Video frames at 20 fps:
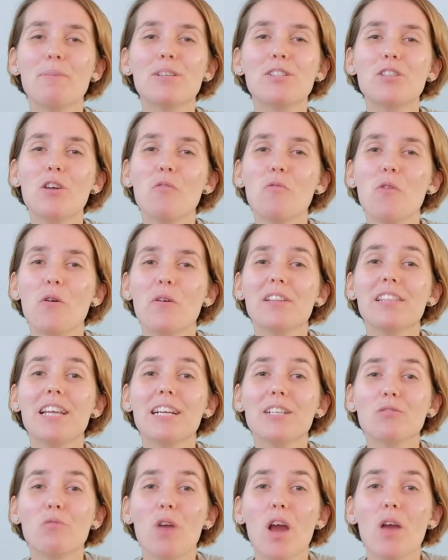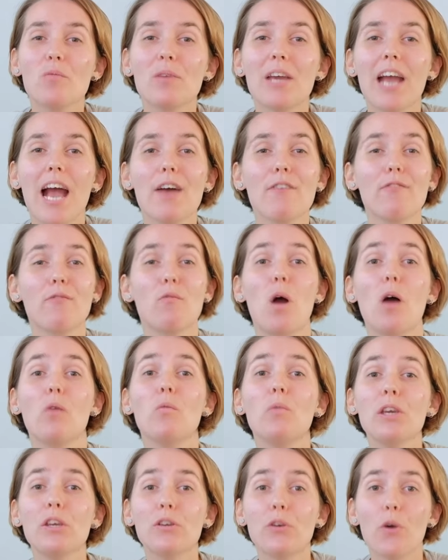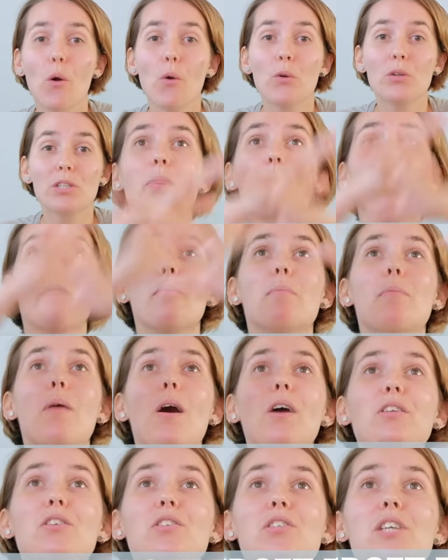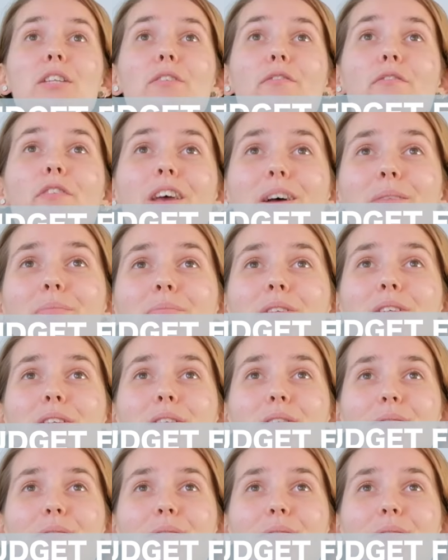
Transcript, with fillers: But don't worry, that's why we have have what we call the budget films.